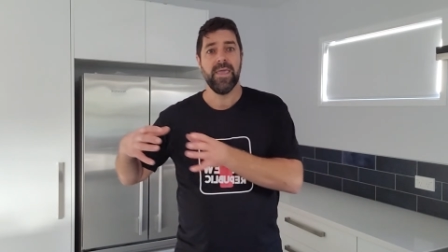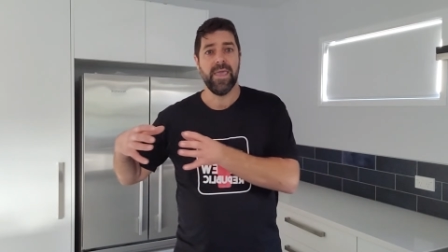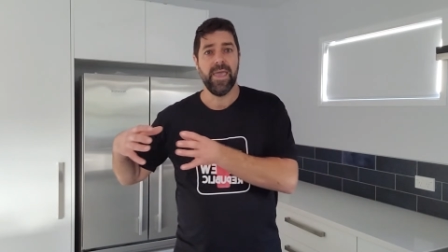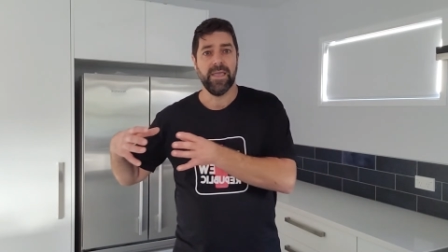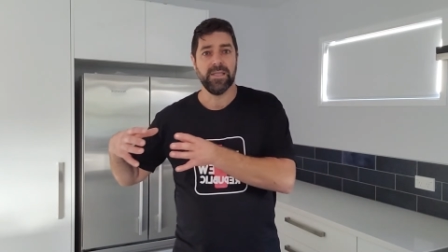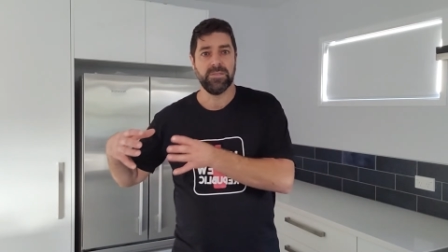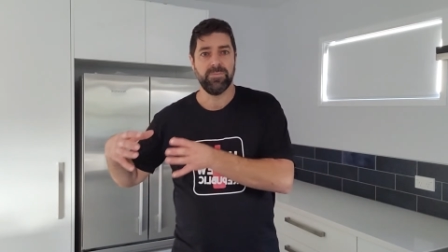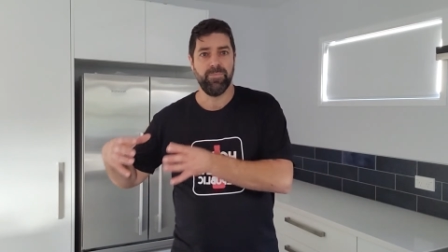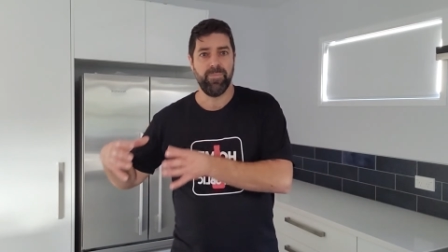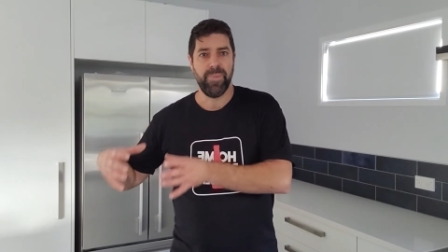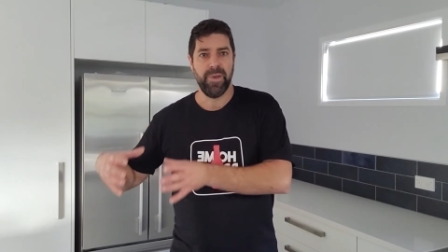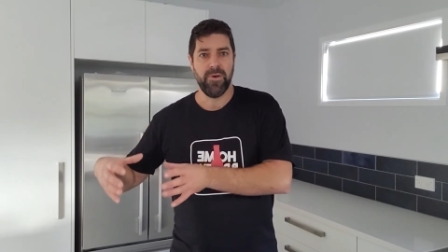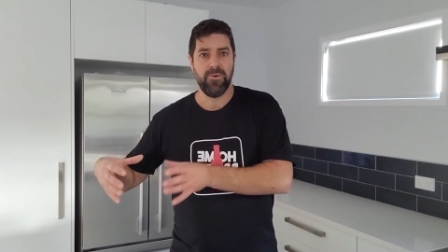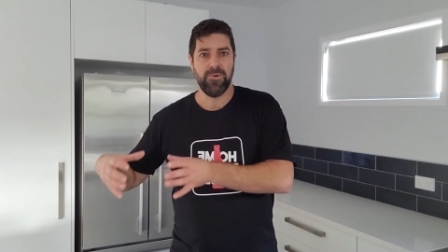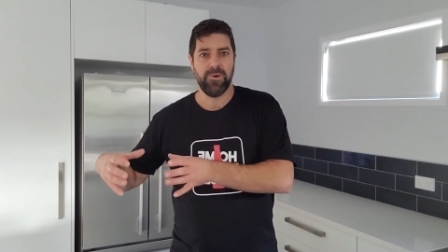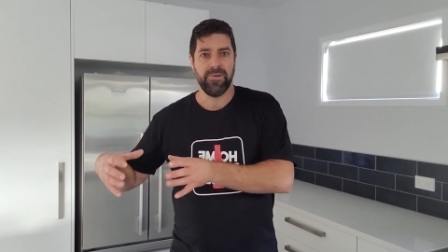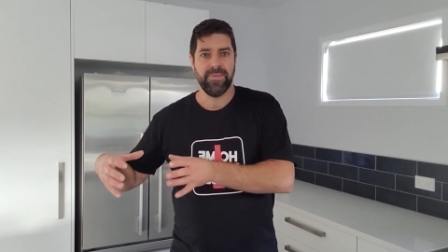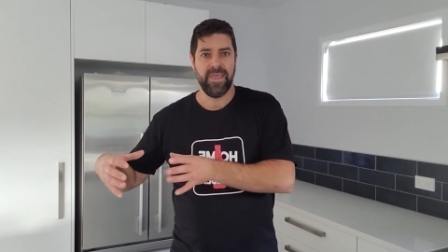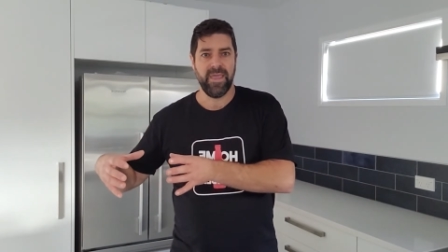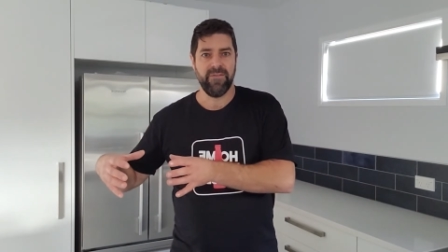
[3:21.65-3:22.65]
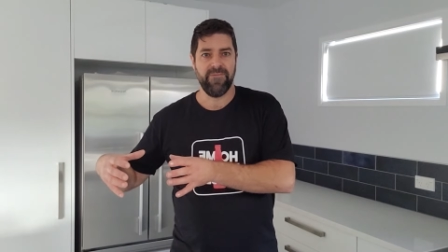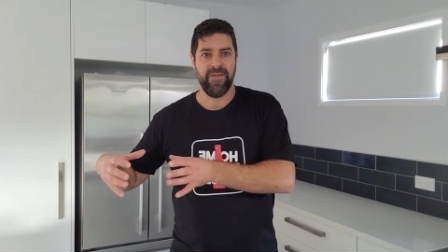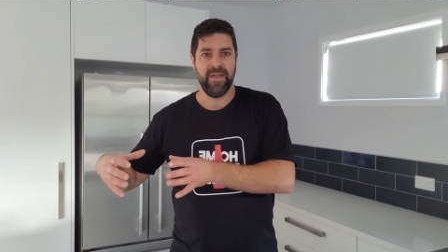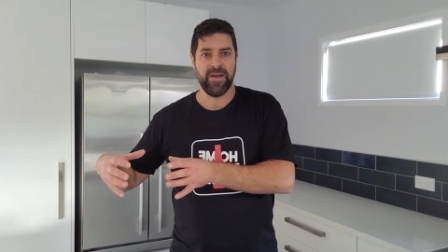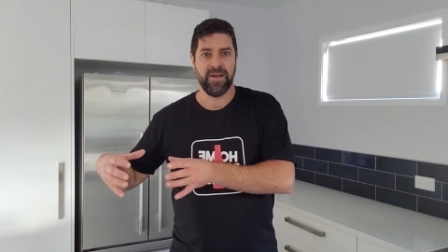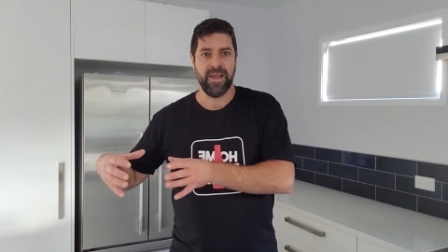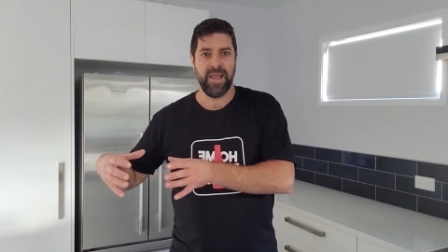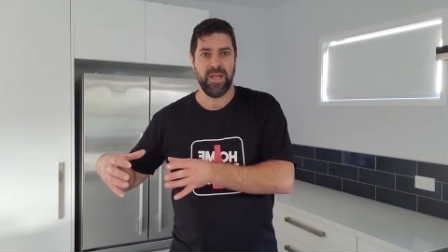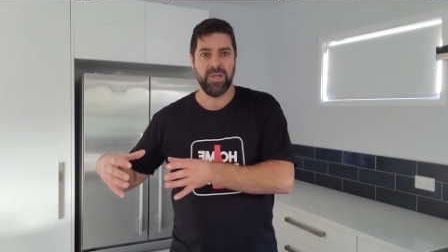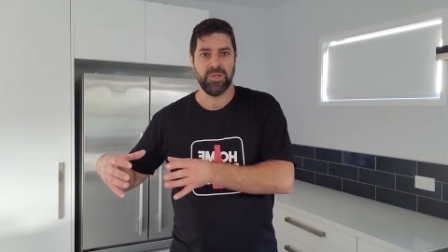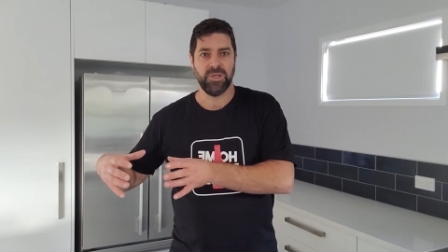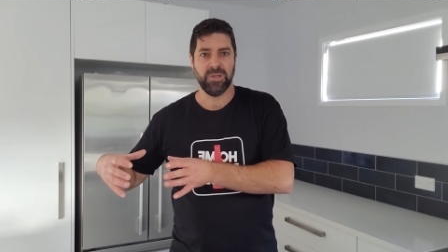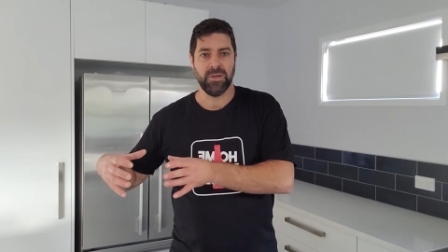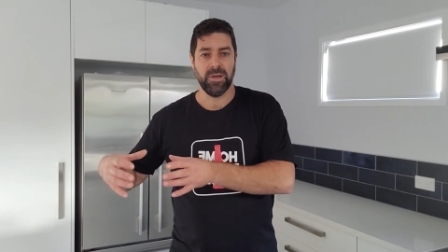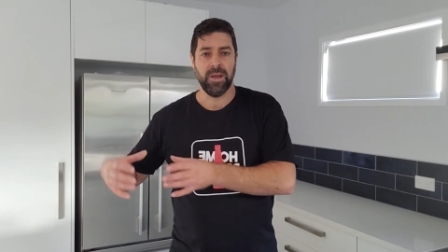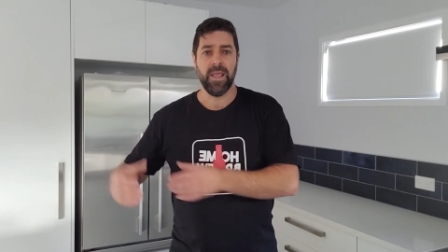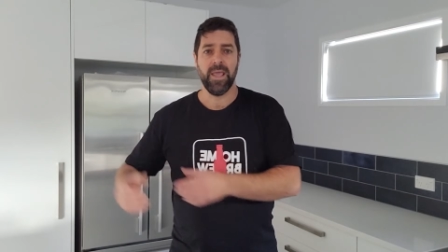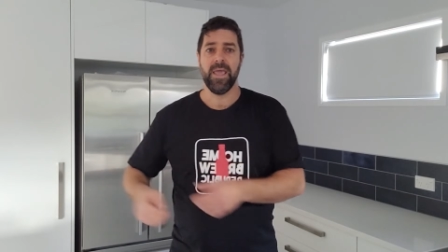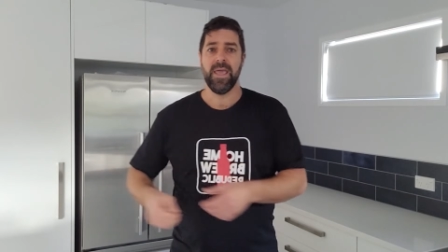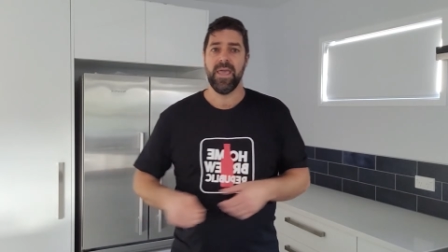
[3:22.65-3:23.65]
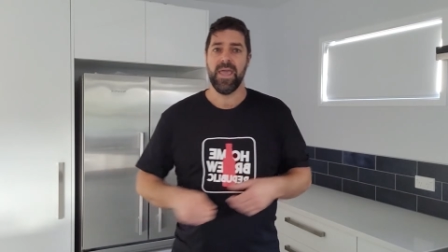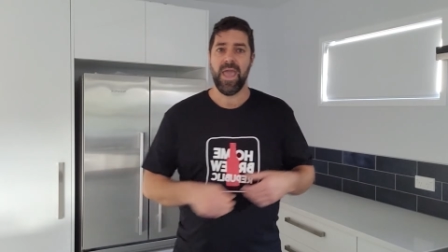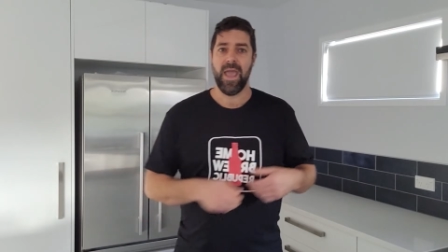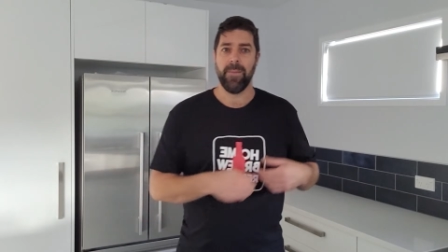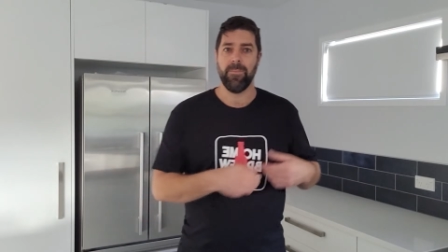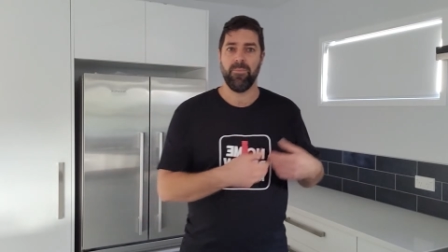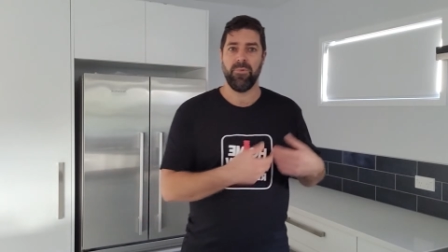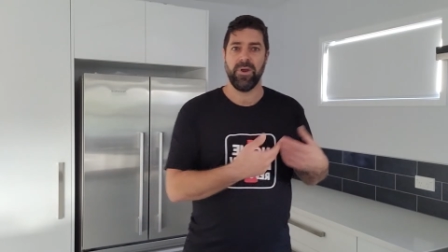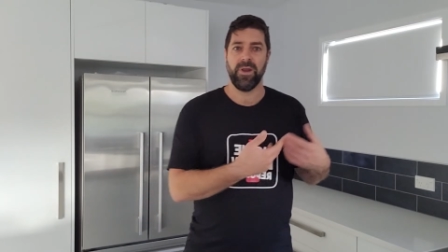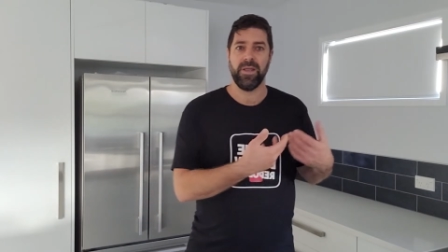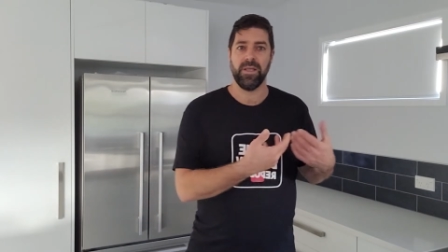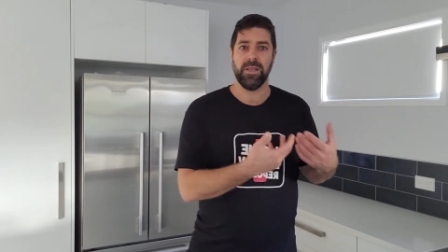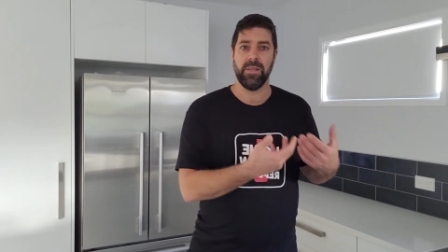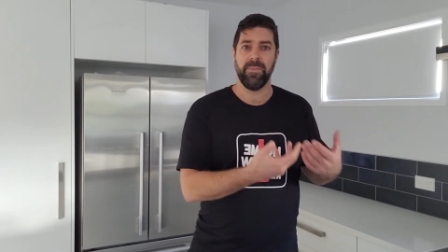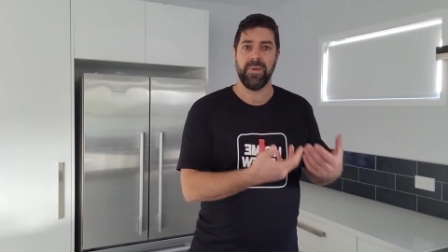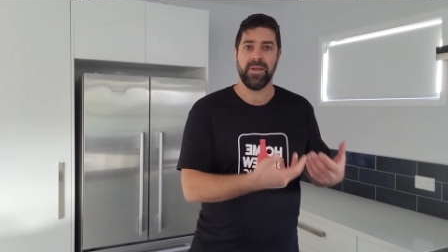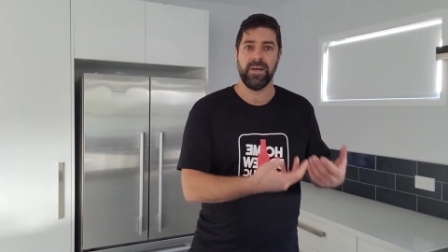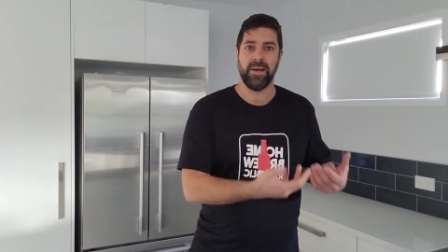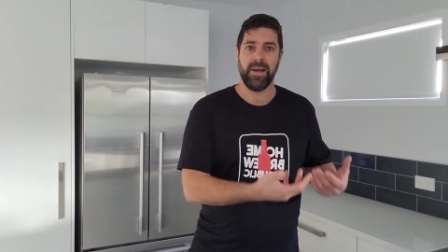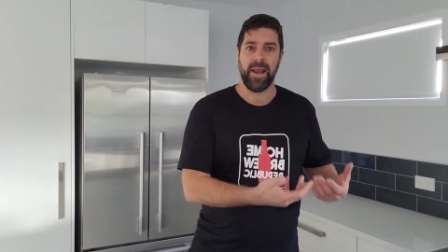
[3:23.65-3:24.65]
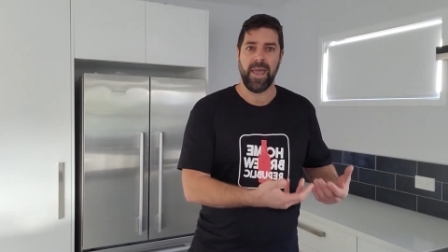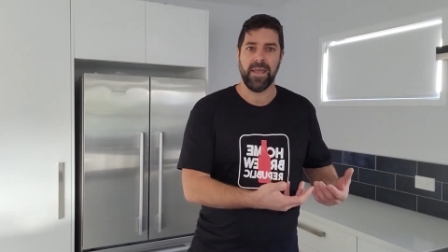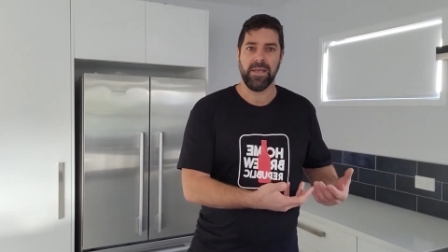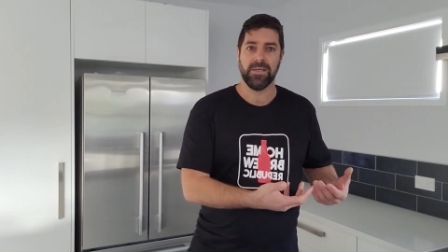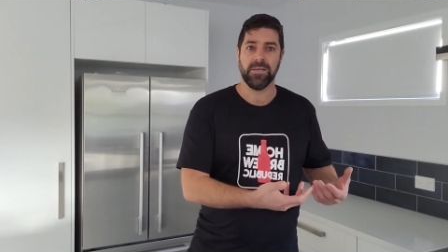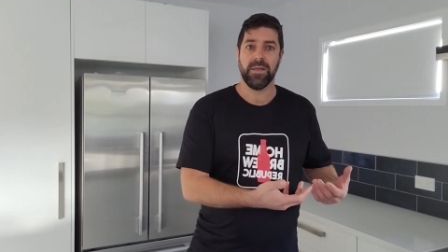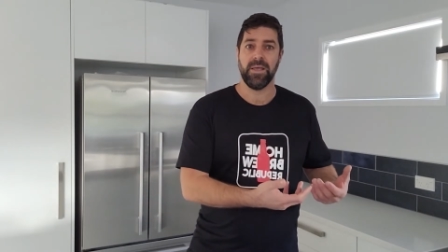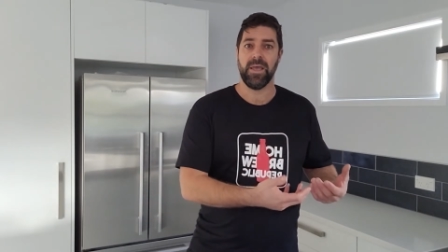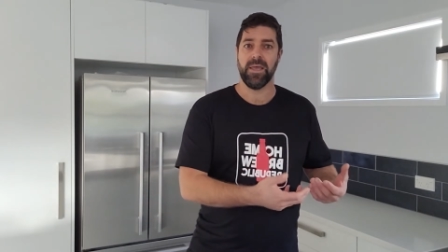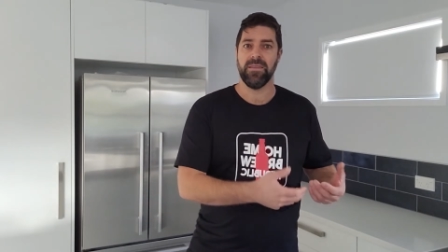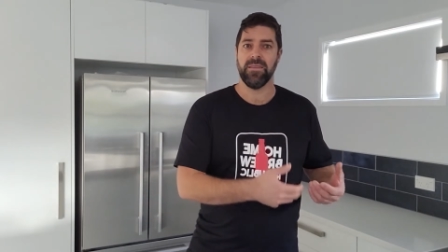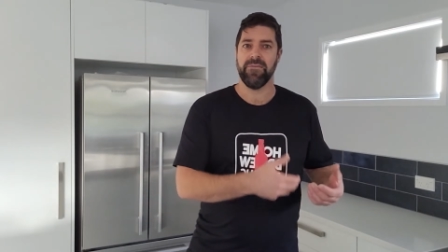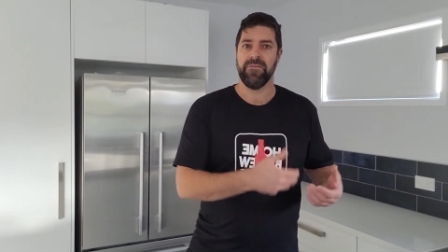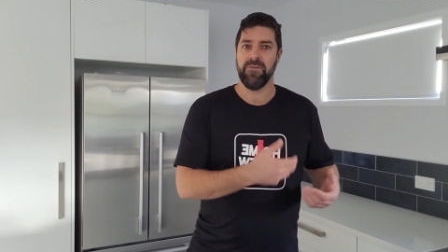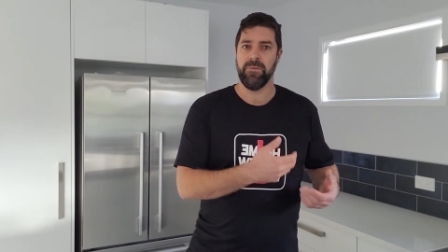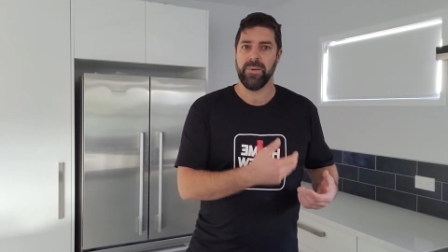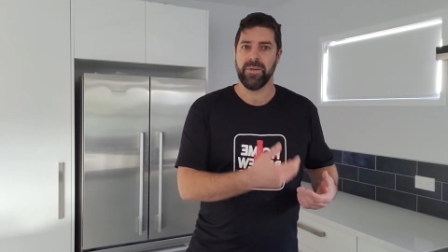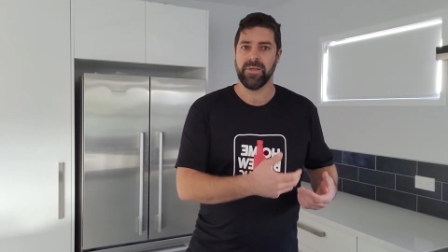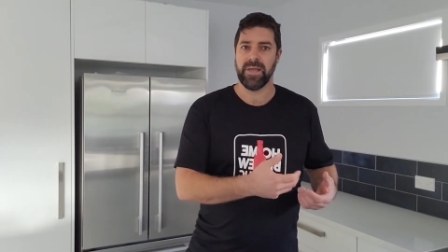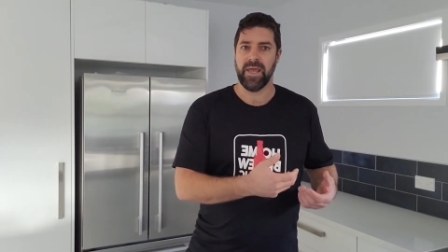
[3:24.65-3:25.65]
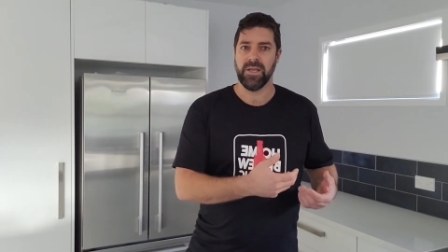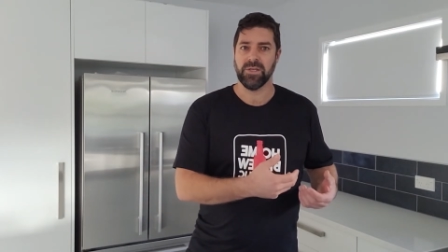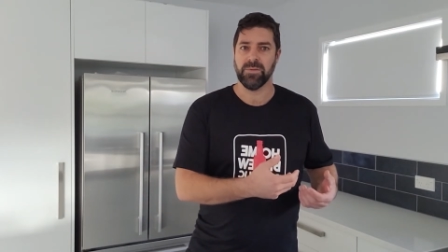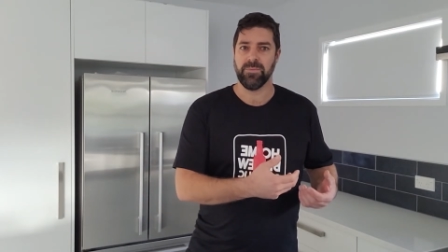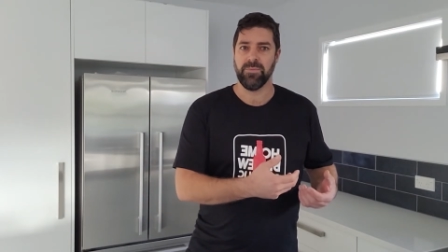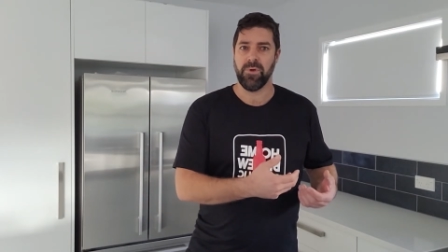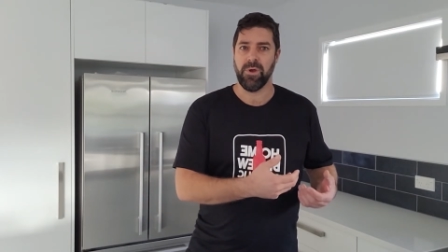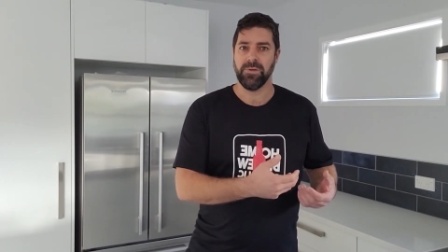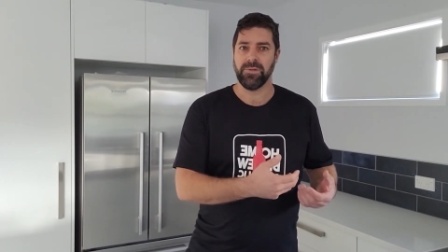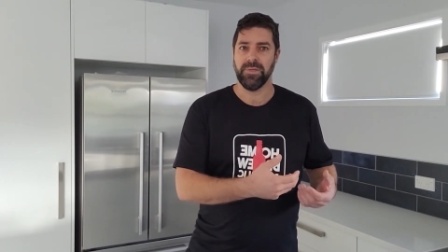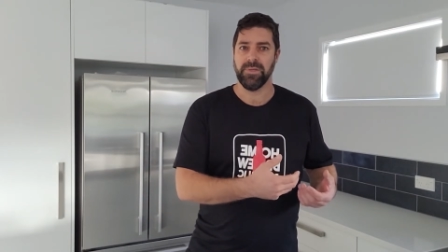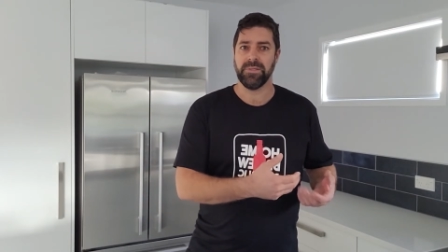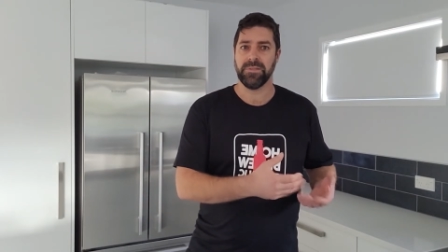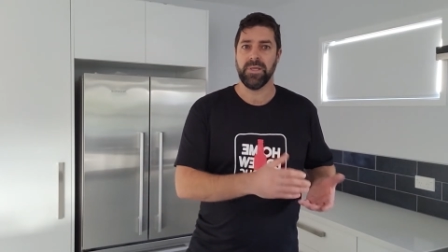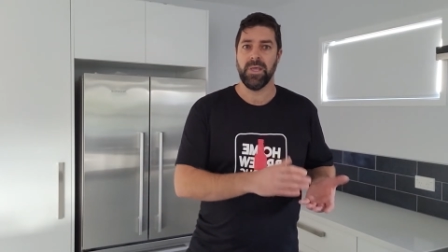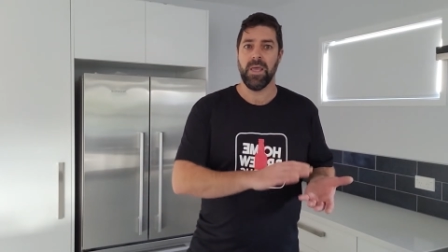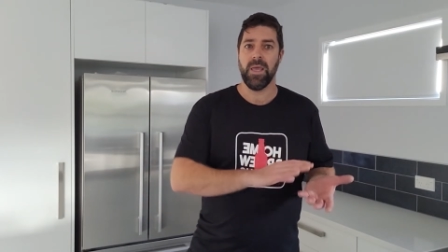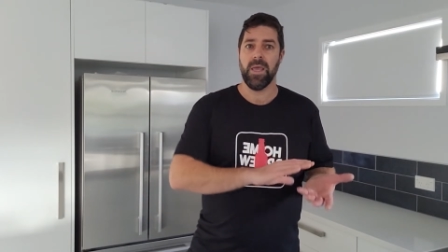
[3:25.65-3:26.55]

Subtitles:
is build on that foundation and bringing them in later in the fermentation process.